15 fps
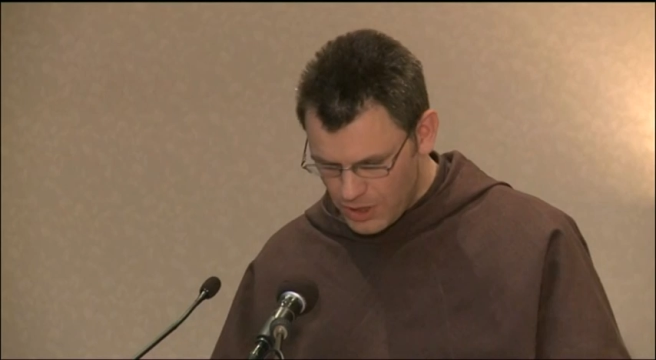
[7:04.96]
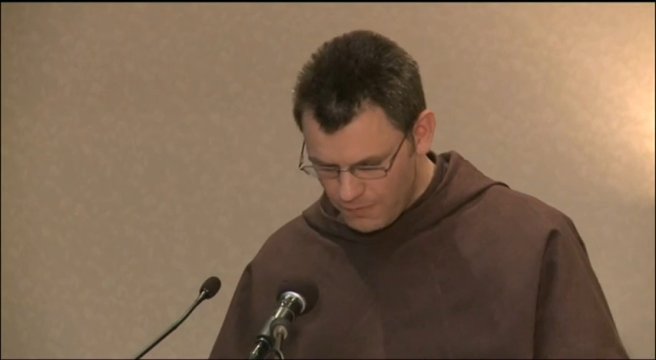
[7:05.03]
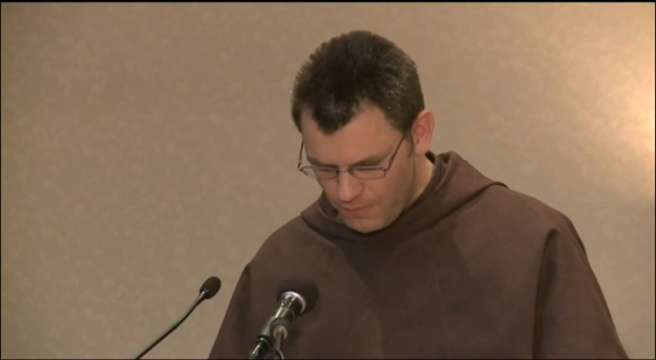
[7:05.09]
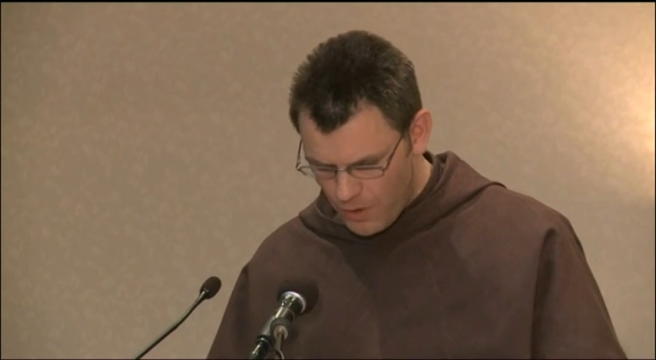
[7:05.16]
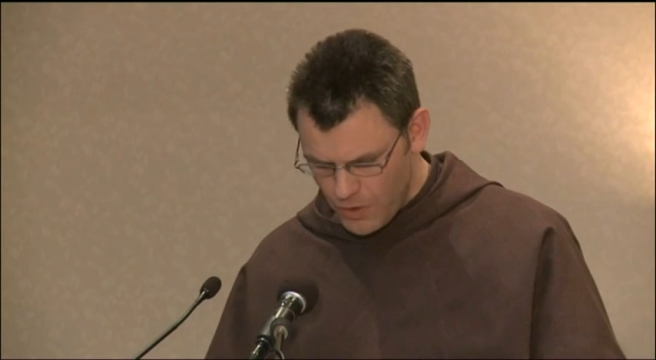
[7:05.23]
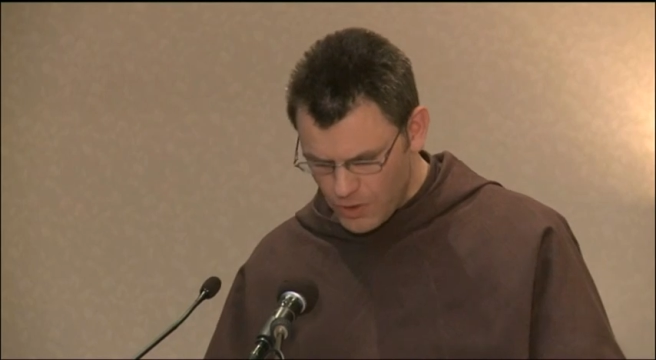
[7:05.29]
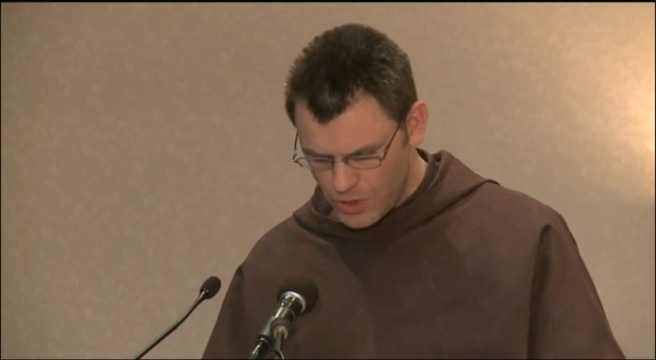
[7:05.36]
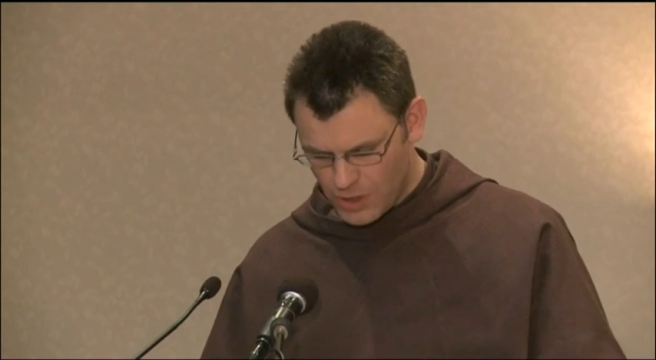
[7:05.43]

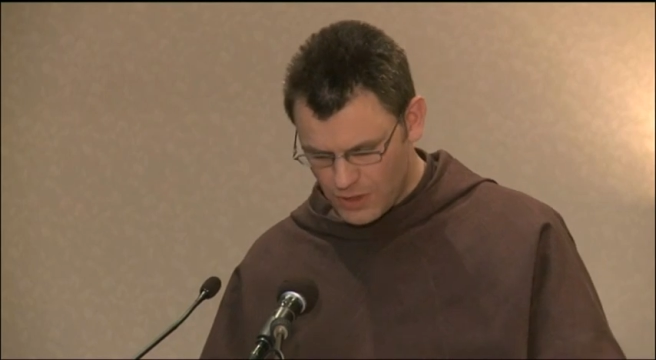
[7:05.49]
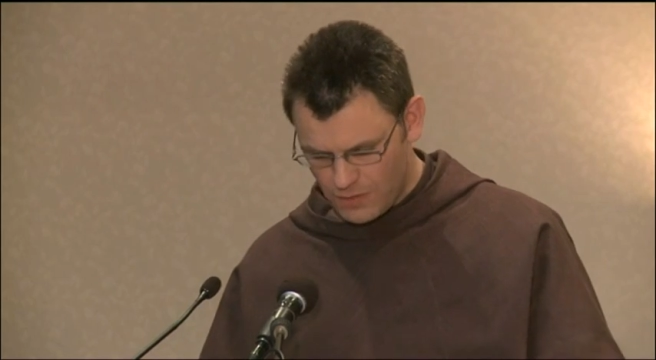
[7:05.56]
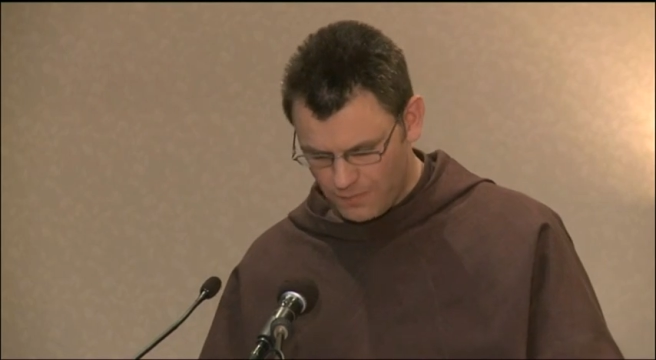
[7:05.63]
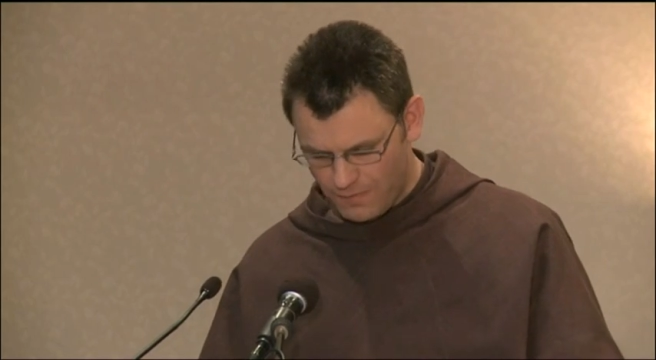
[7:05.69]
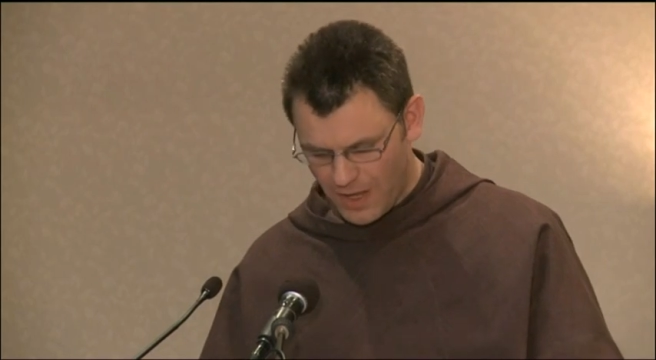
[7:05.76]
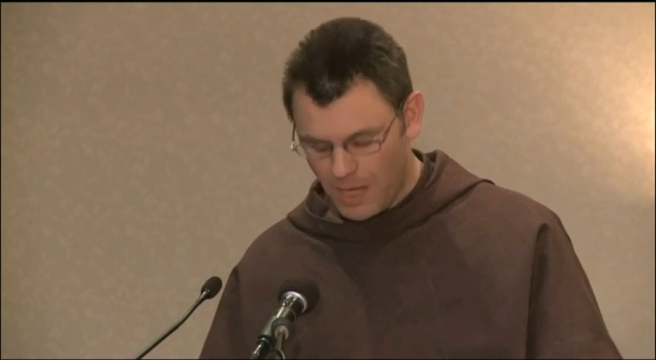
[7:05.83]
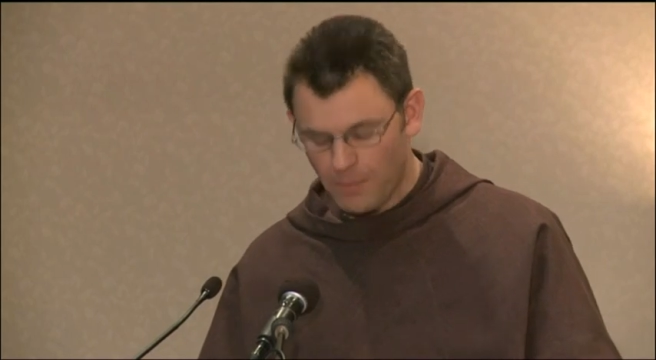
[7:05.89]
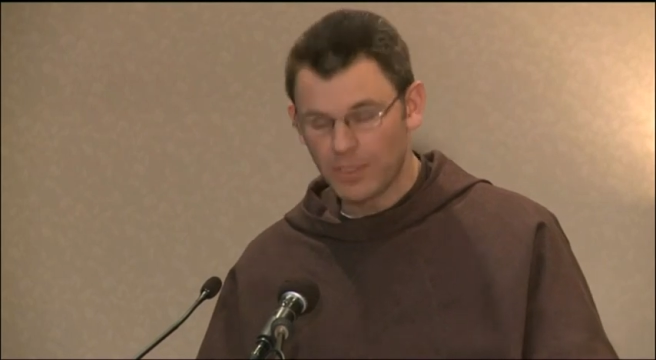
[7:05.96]
devotion to
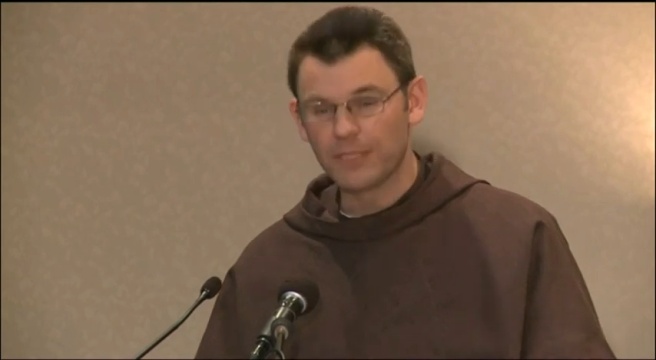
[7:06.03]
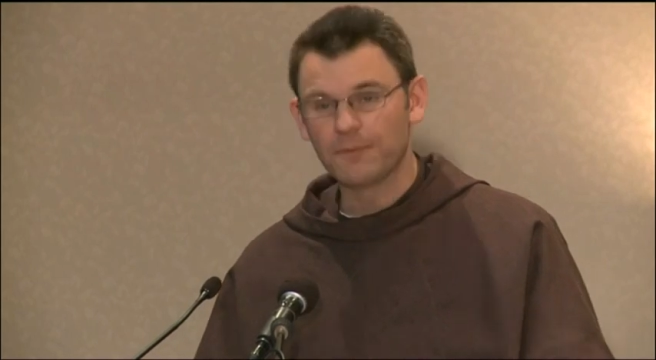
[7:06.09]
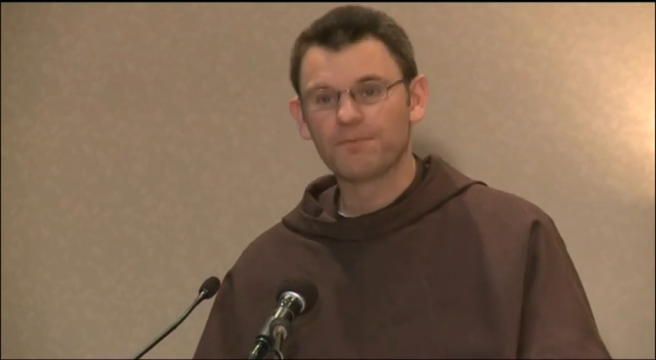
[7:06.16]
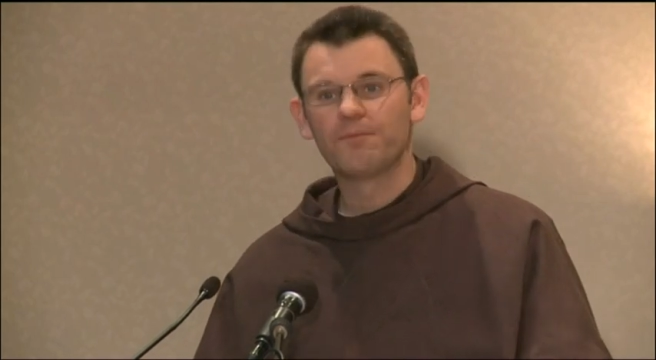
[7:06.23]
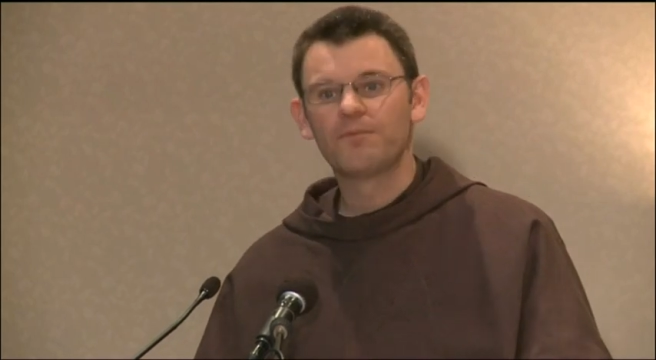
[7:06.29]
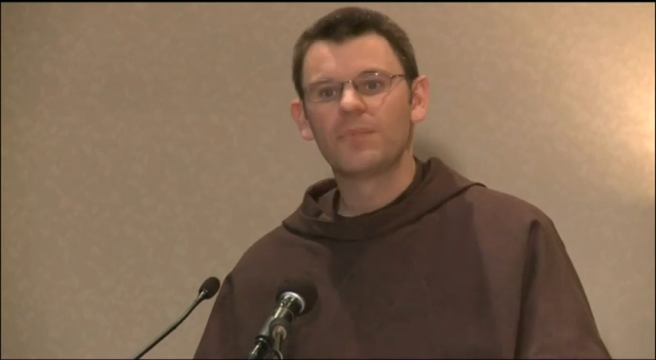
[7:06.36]
family,